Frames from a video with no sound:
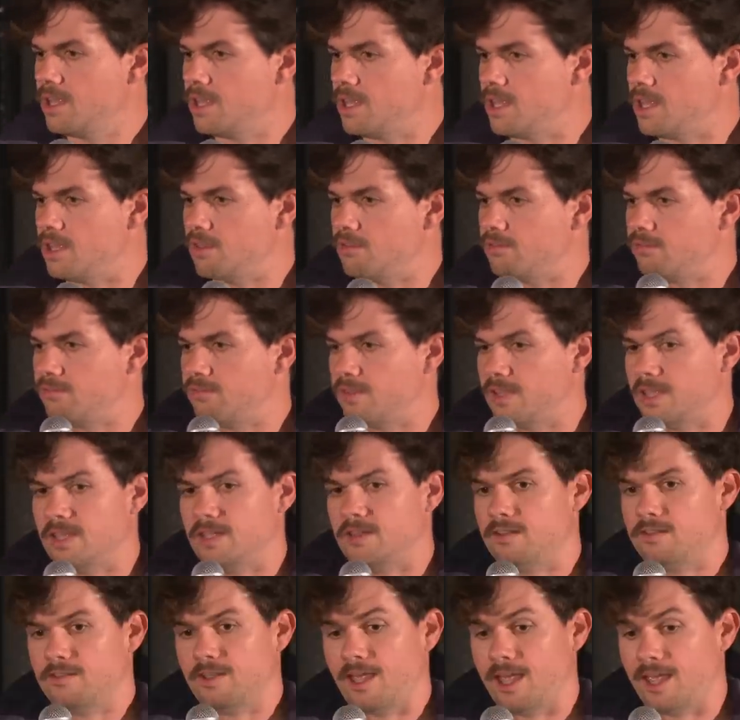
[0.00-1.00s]
if
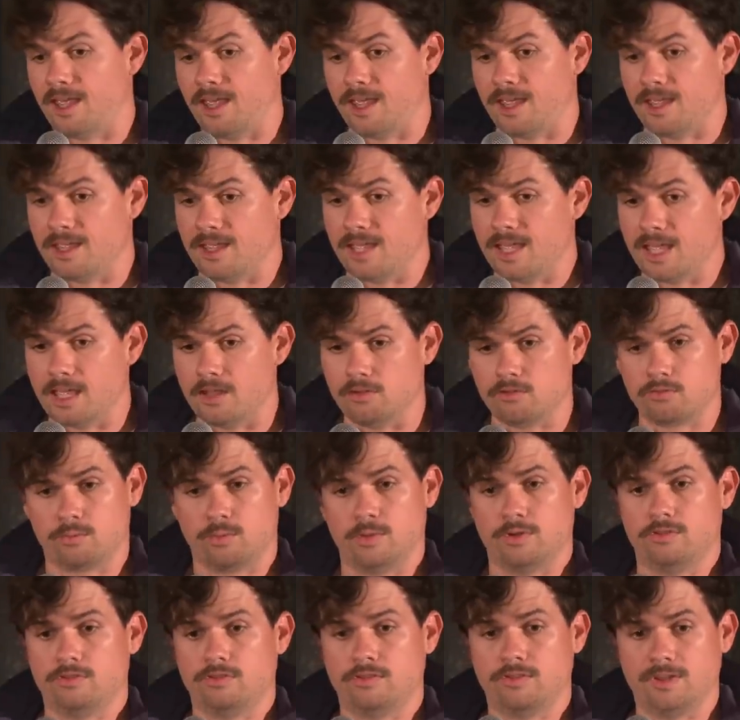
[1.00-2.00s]
it's a
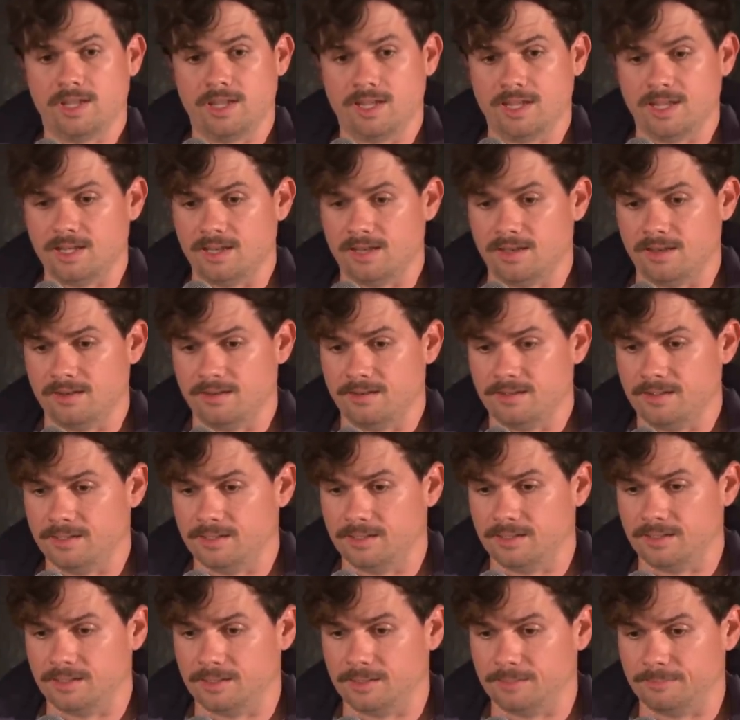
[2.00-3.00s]
interesting
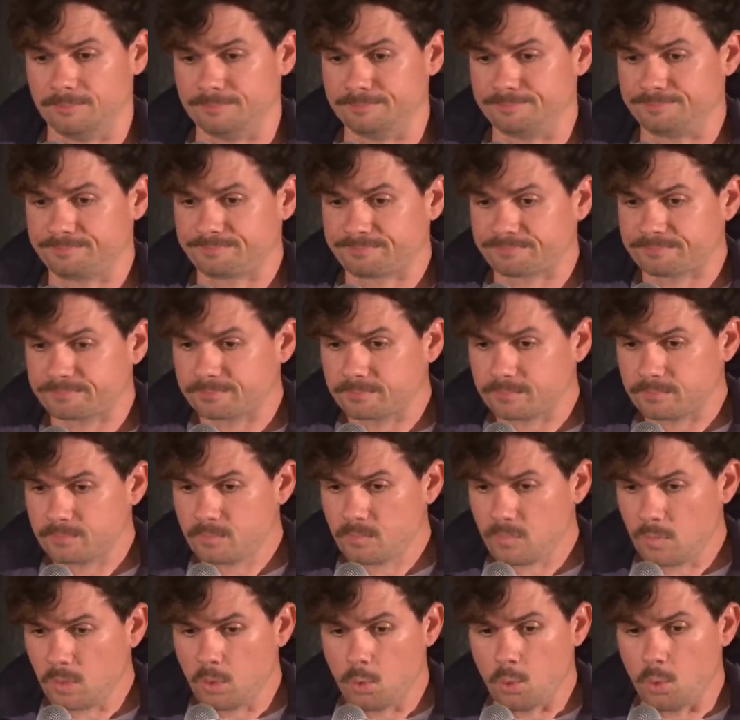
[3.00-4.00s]

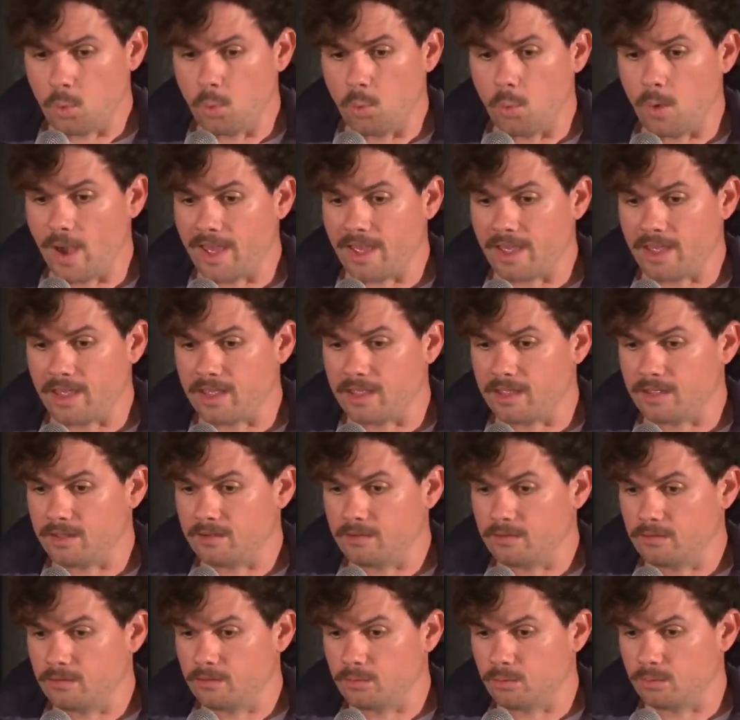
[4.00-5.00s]
way
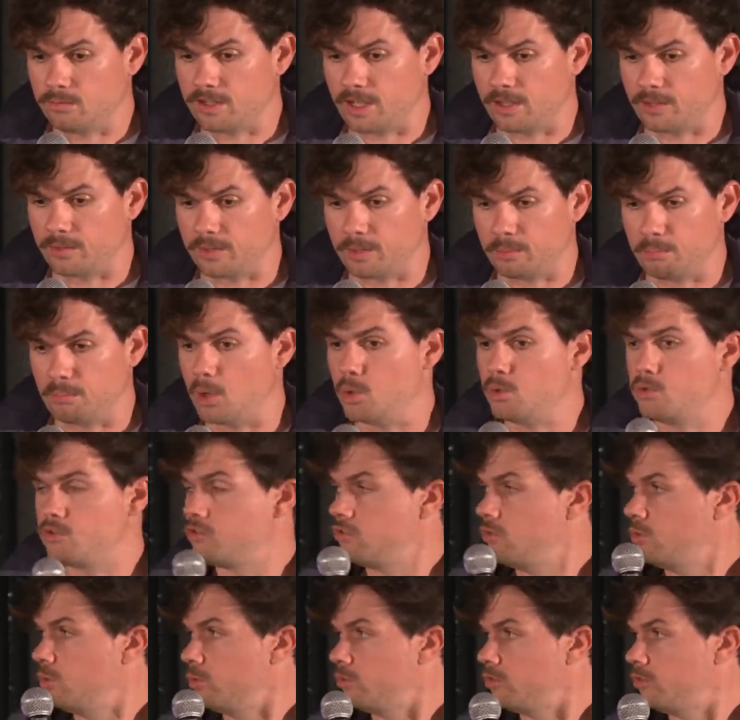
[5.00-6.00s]
to tell an
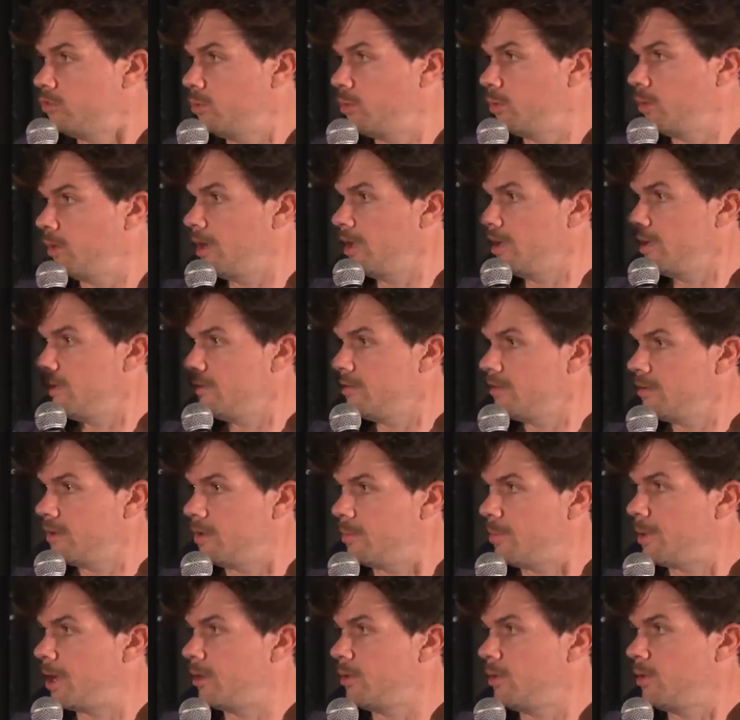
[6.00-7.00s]
emotional story
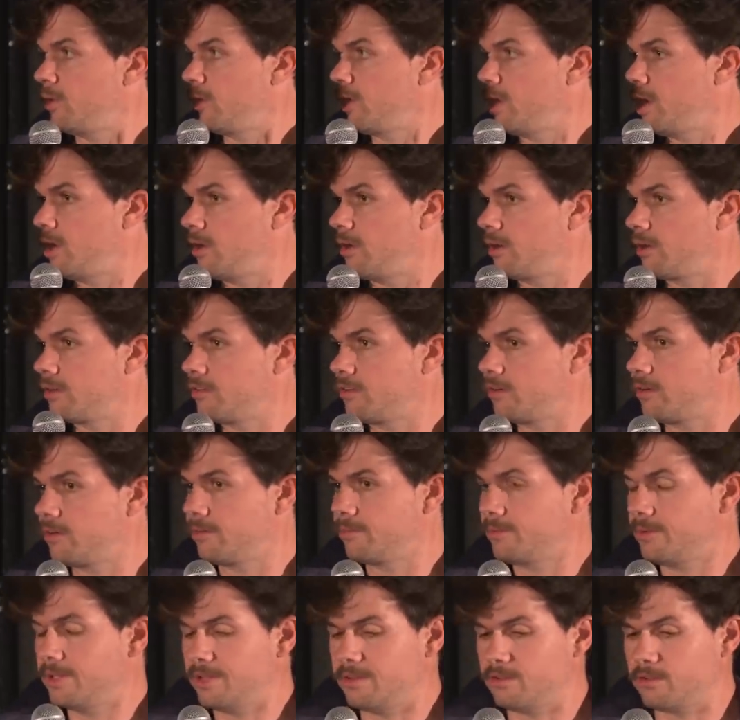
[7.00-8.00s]
about your
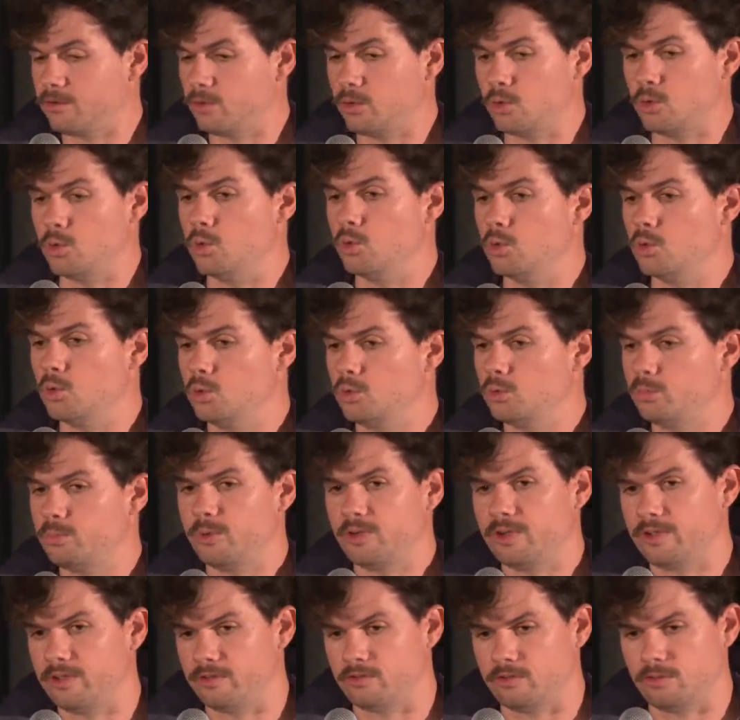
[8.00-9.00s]
character. It's cool
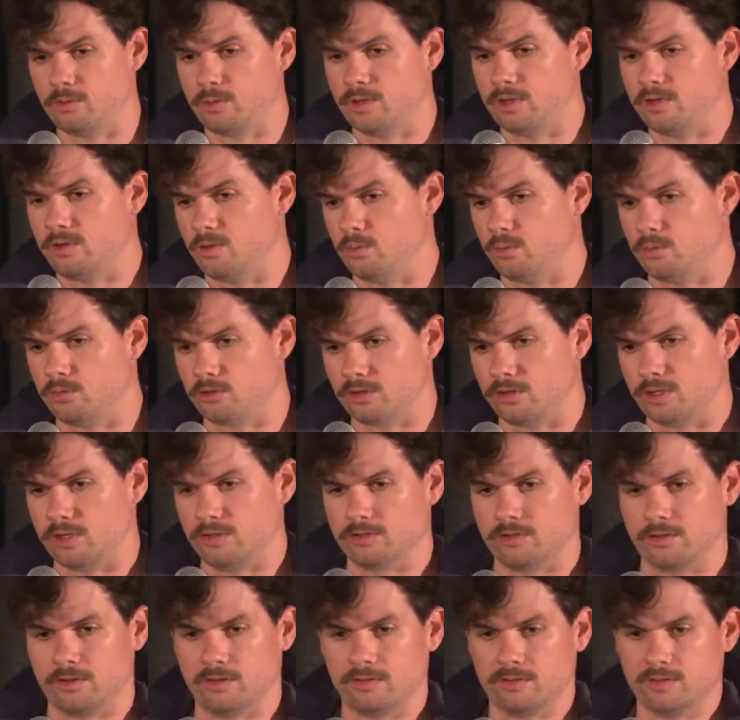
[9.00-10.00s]
because you can use it
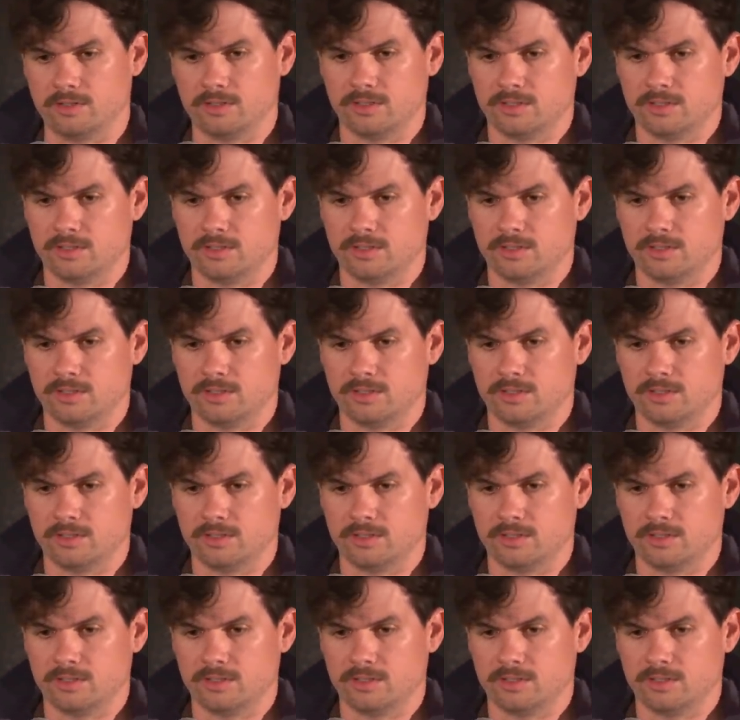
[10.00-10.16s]
as a